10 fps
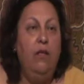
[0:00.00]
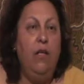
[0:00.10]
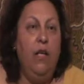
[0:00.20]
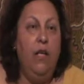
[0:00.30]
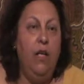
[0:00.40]

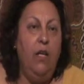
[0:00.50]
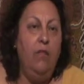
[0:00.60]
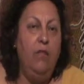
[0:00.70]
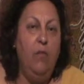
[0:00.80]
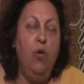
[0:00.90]
that
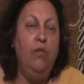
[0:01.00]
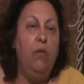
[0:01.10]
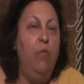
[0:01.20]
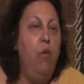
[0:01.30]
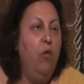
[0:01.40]
is the most
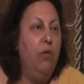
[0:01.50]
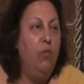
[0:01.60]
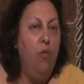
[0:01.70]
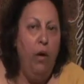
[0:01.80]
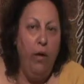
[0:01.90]

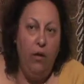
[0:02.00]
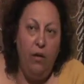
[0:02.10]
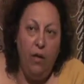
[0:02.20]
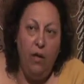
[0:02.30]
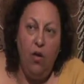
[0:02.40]
important one
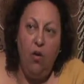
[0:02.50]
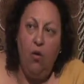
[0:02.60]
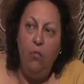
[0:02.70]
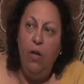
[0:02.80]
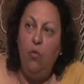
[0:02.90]
in
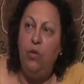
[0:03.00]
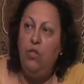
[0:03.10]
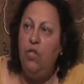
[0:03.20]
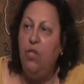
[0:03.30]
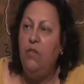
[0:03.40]
Colombia,
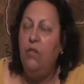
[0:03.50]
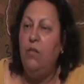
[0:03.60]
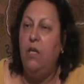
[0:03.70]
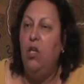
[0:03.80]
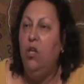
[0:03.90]
which is
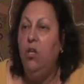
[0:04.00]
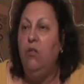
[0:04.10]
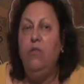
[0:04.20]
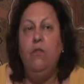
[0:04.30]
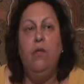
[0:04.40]
the
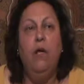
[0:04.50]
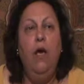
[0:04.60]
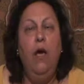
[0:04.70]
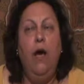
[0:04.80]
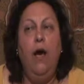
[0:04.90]
unions
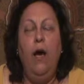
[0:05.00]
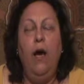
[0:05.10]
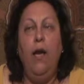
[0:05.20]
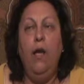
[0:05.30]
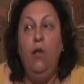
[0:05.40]

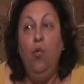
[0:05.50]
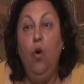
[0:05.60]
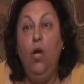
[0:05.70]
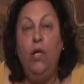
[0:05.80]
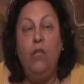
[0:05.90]
and the
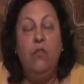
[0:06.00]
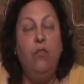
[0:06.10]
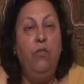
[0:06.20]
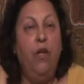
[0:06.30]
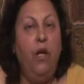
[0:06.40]
workers
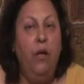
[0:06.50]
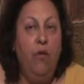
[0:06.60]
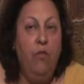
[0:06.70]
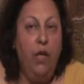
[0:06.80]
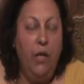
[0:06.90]
of
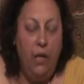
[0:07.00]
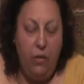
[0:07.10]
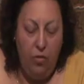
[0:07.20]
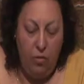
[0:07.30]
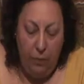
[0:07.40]
that
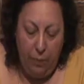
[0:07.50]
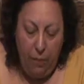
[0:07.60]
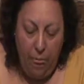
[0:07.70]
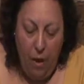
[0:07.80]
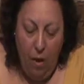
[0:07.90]
country.
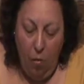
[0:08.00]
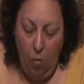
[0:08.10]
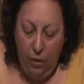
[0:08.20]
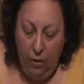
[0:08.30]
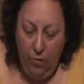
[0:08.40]

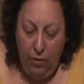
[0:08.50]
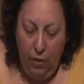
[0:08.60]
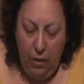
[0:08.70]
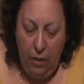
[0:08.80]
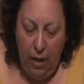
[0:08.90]
One of
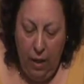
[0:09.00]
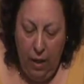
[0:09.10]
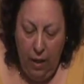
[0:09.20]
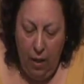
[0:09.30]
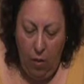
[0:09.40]

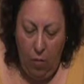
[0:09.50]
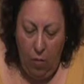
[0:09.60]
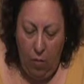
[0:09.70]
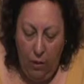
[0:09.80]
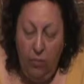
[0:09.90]

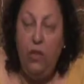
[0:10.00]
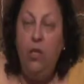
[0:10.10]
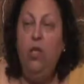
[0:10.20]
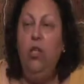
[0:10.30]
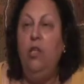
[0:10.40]
the
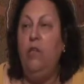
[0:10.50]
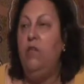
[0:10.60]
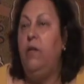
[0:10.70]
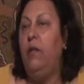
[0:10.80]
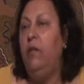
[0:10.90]

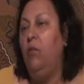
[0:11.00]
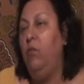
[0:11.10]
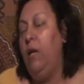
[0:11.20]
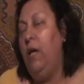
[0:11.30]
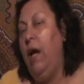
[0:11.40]
unionists that
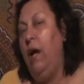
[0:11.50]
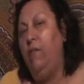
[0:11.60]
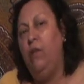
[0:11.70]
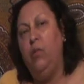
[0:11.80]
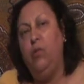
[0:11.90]
we
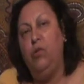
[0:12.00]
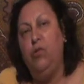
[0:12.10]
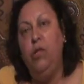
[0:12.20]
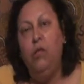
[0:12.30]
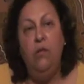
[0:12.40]
have the
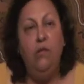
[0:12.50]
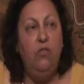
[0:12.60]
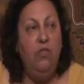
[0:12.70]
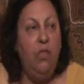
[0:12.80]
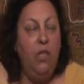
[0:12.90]
opportunity
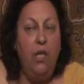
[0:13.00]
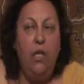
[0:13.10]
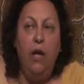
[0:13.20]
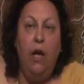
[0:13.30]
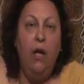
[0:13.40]
to see
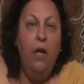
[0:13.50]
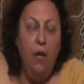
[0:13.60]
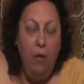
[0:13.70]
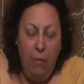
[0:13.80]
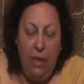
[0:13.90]
here
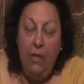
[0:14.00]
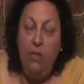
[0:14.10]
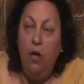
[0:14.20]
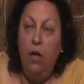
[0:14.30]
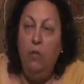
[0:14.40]
many
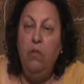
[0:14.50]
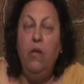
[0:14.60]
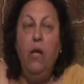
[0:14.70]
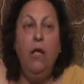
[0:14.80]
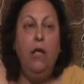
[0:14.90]
times
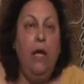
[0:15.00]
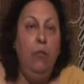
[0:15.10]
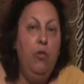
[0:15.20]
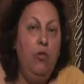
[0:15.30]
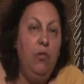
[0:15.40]

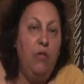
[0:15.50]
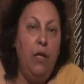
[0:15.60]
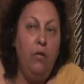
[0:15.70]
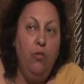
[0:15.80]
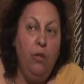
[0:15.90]
came to this
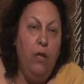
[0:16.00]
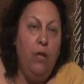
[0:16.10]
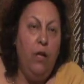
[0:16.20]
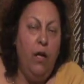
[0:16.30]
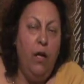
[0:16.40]

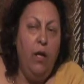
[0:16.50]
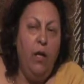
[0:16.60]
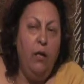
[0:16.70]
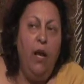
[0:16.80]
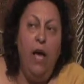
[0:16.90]
country
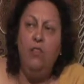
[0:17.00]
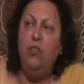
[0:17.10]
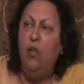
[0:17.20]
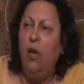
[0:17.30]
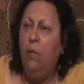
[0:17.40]

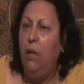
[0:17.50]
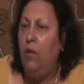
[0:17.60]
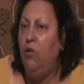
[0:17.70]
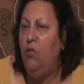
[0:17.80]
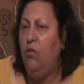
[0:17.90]
last time
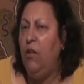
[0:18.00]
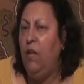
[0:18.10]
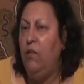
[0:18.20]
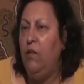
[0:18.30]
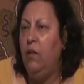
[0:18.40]
in
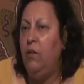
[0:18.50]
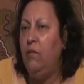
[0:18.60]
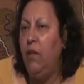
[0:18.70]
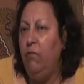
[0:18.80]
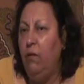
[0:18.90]

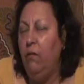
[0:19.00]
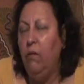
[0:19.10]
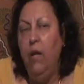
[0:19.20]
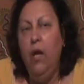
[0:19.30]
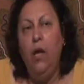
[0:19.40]
2007.
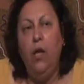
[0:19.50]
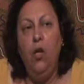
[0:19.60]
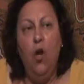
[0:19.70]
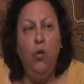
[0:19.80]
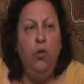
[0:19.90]

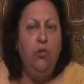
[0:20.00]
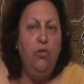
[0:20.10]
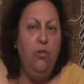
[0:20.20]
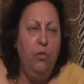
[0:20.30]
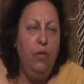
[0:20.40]
In
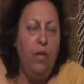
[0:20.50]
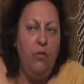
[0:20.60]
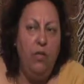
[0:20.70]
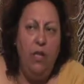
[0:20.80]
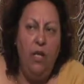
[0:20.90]
August
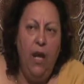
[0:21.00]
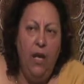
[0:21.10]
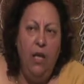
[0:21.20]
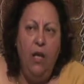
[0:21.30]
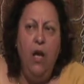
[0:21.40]
2008,
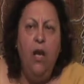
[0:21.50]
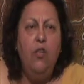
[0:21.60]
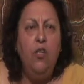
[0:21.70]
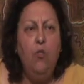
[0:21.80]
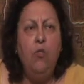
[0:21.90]

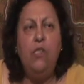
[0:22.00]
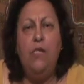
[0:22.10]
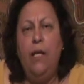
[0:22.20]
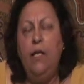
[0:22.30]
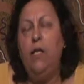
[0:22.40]
she was
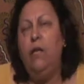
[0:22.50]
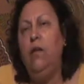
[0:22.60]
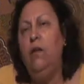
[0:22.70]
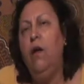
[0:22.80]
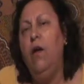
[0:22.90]

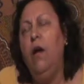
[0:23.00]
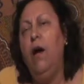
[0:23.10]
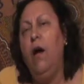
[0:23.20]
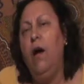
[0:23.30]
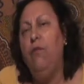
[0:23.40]
taken
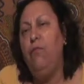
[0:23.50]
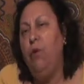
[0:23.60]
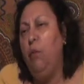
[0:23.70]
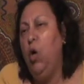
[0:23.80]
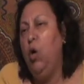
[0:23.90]

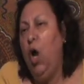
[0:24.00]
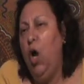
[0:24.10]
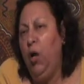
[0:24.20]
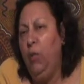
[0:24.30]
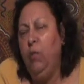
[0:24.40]
from her
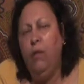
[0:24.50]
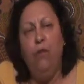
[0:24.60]
home